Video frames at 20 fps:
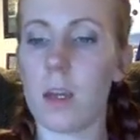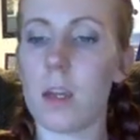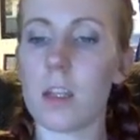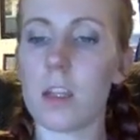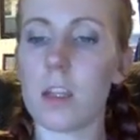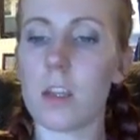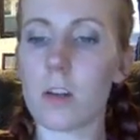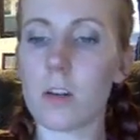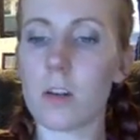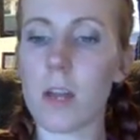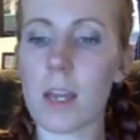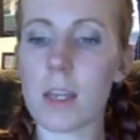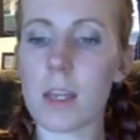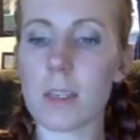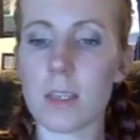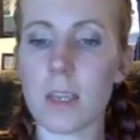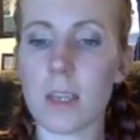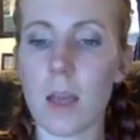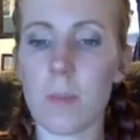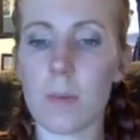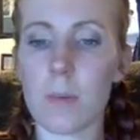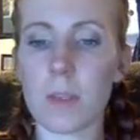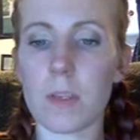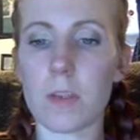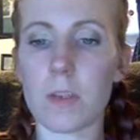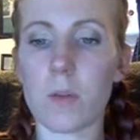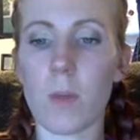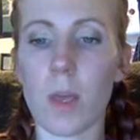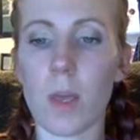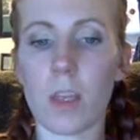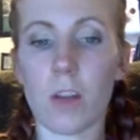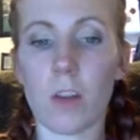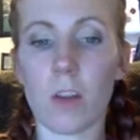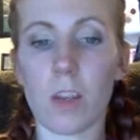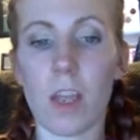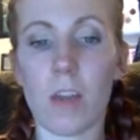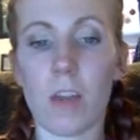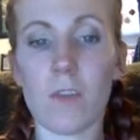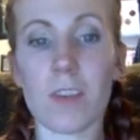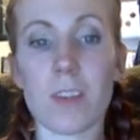Your next step is to make your
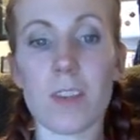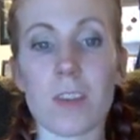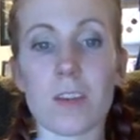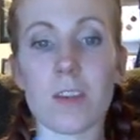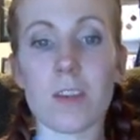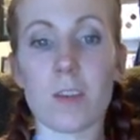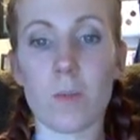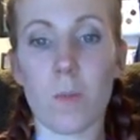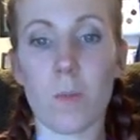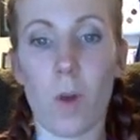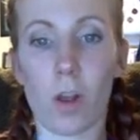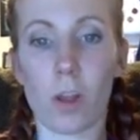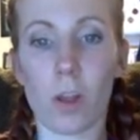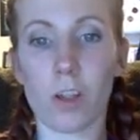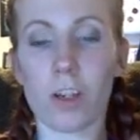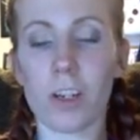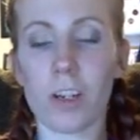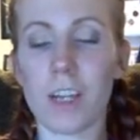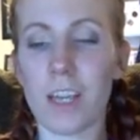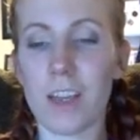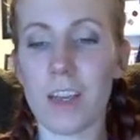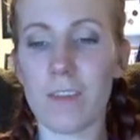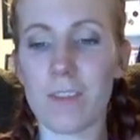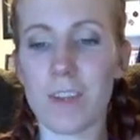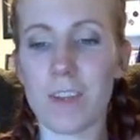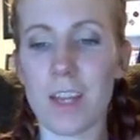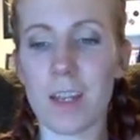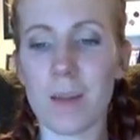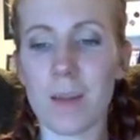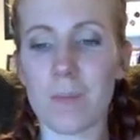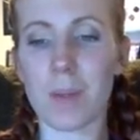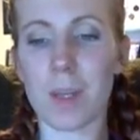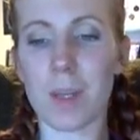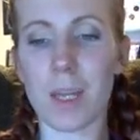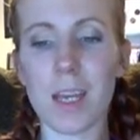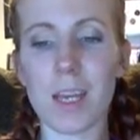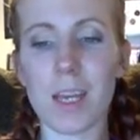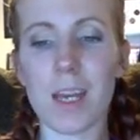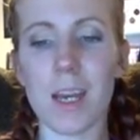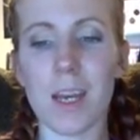canvas smaller if need
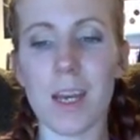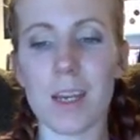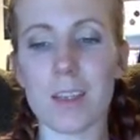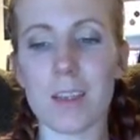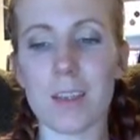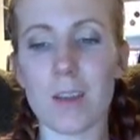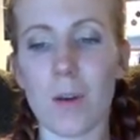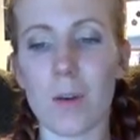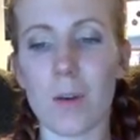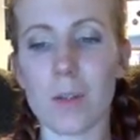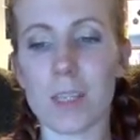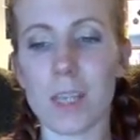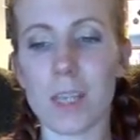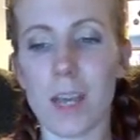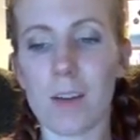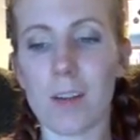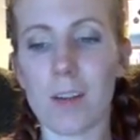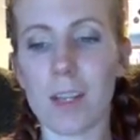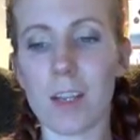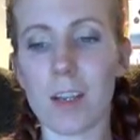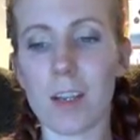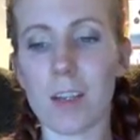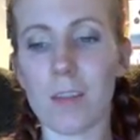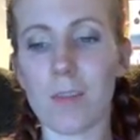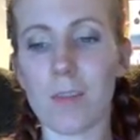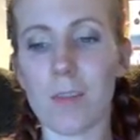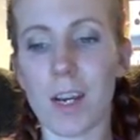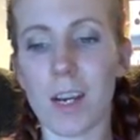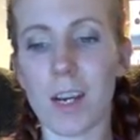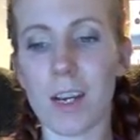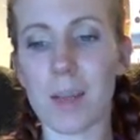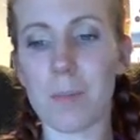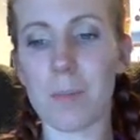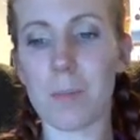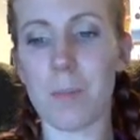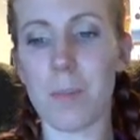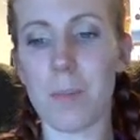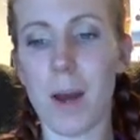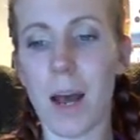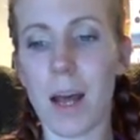be. So down here at the very
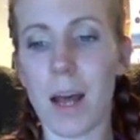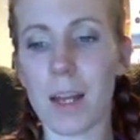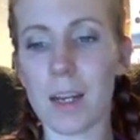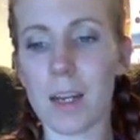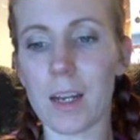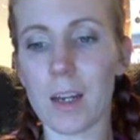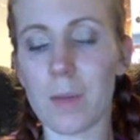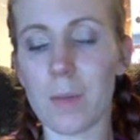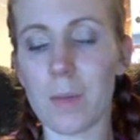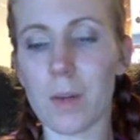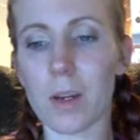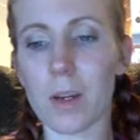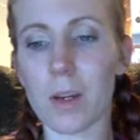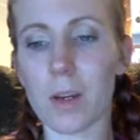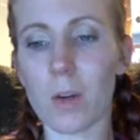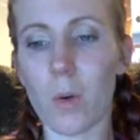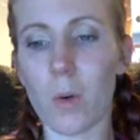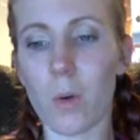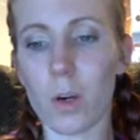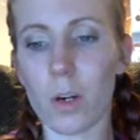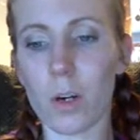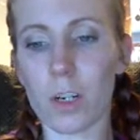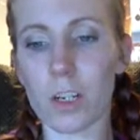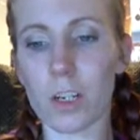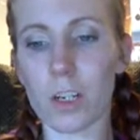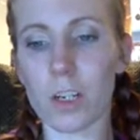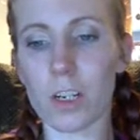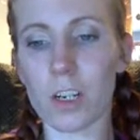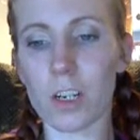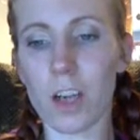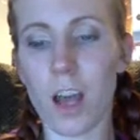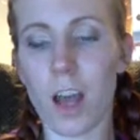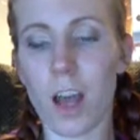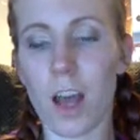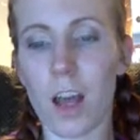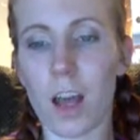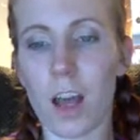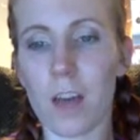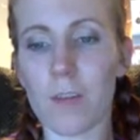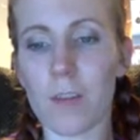bottom corner
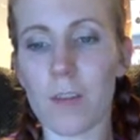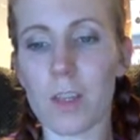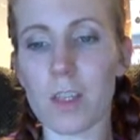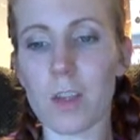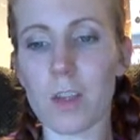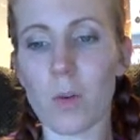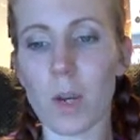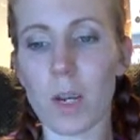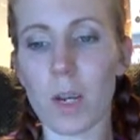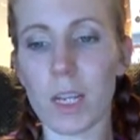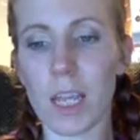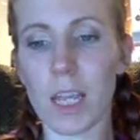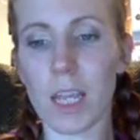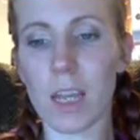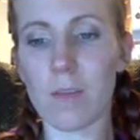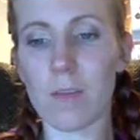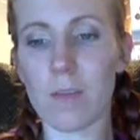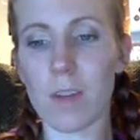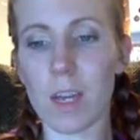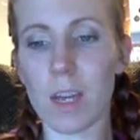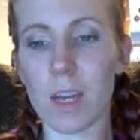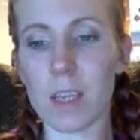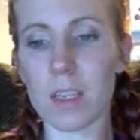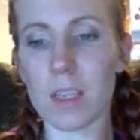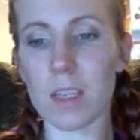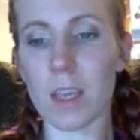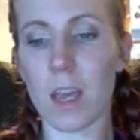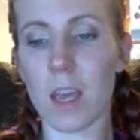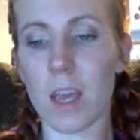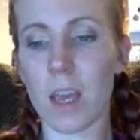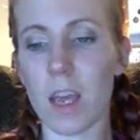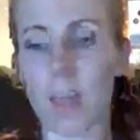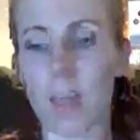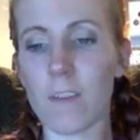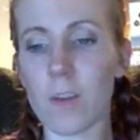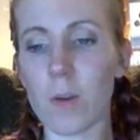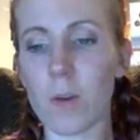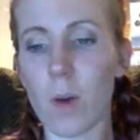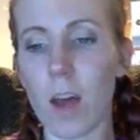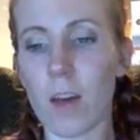of your canvas, if
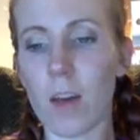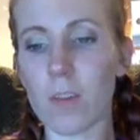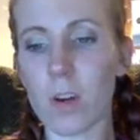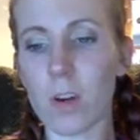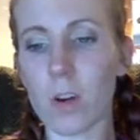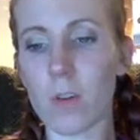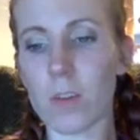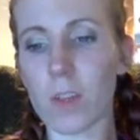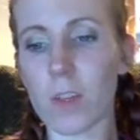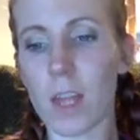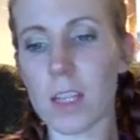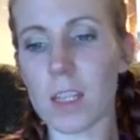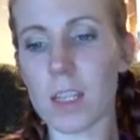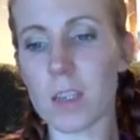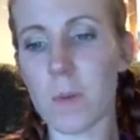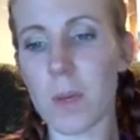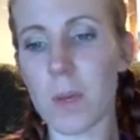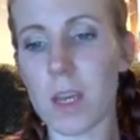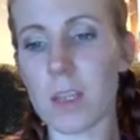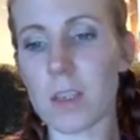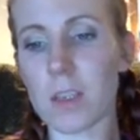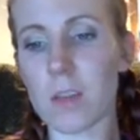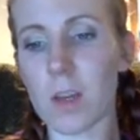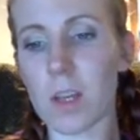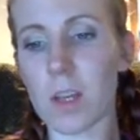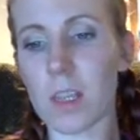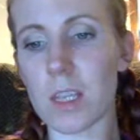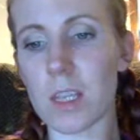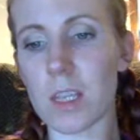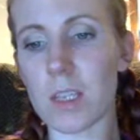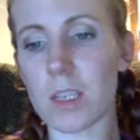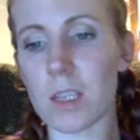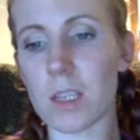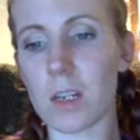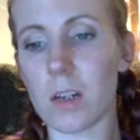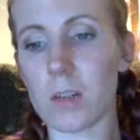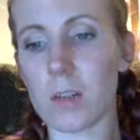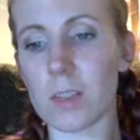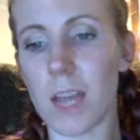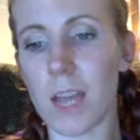you hover over that space, you get these
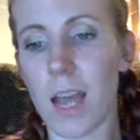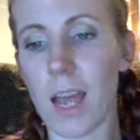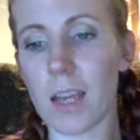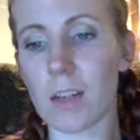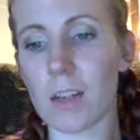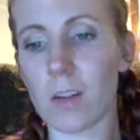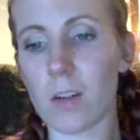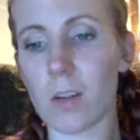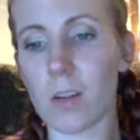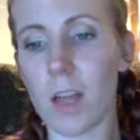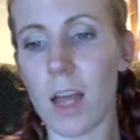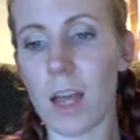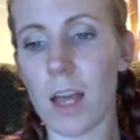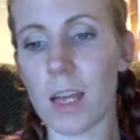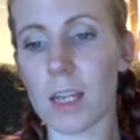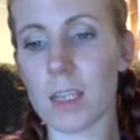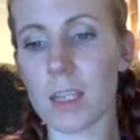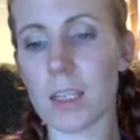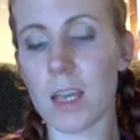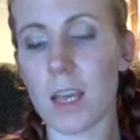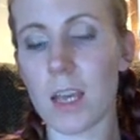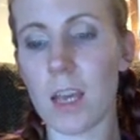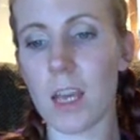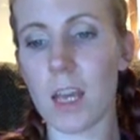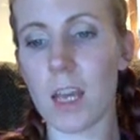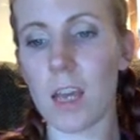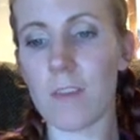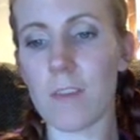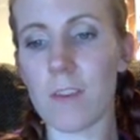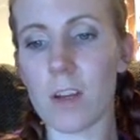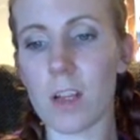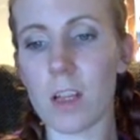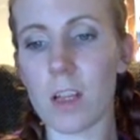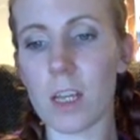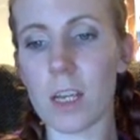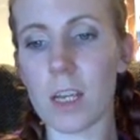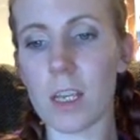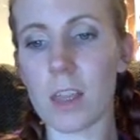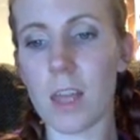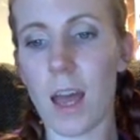little diagonal lines. If you
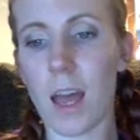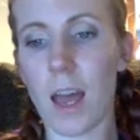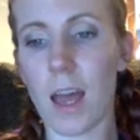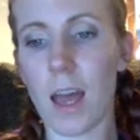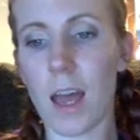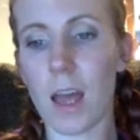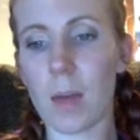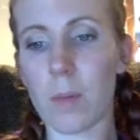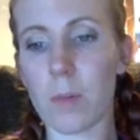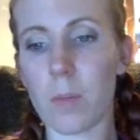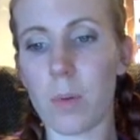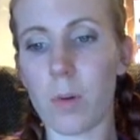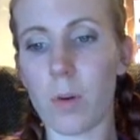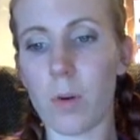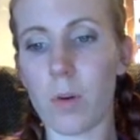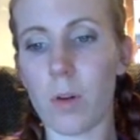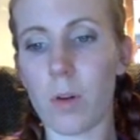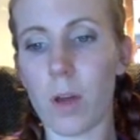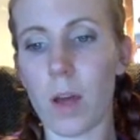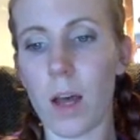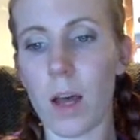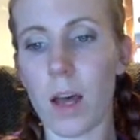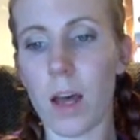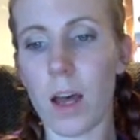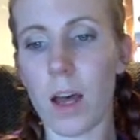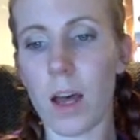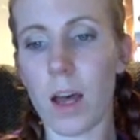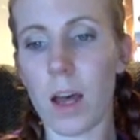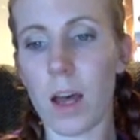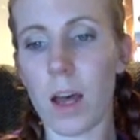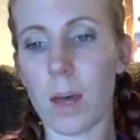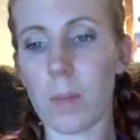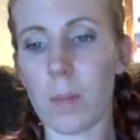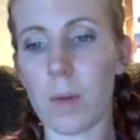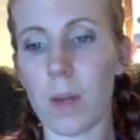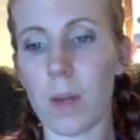click that and pull up,